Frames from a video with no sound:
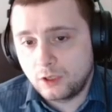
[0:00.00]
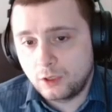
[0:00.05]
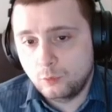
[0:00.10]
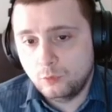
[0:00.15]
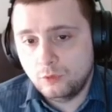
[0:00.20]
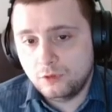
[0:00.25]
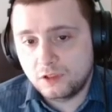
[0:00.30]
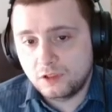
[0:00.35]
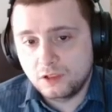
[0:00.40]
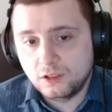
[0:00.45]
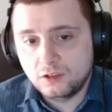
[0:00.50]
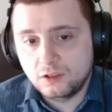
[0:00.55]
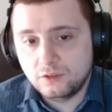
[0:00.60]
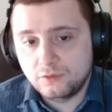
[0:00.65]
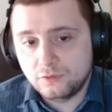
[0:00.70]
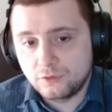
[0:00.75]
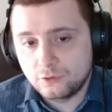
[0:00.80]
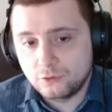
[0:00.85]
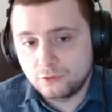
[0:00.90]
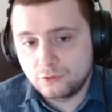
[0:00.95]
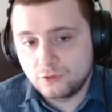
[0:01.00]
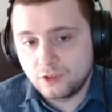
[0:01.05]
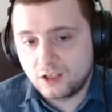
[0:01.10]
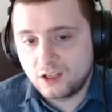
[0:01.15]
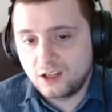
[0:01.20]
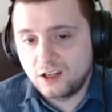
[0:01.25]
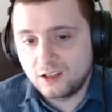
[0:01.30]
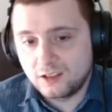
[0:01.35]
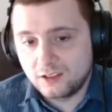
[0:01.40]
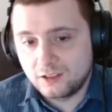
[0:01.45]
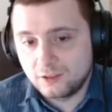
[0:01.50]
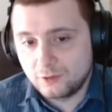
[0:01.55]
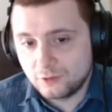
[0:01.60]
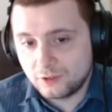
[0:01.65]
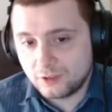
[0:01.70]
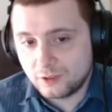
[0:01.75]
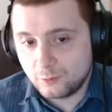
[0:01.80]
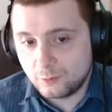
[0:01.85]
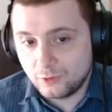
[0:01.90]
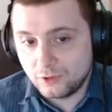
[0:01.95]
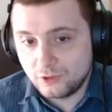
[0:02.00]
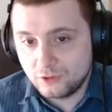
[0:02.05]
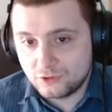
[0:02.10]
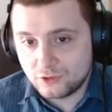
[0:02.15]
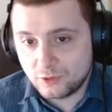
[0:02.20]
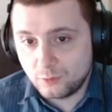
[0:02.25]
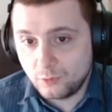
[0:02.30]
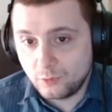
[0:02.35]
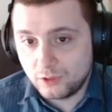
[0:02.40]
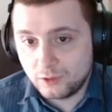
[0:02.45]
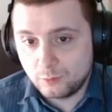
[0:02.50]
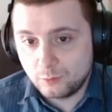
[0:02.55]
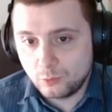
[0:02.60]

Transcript: I will say for a con, I don't think I'm really gem ready,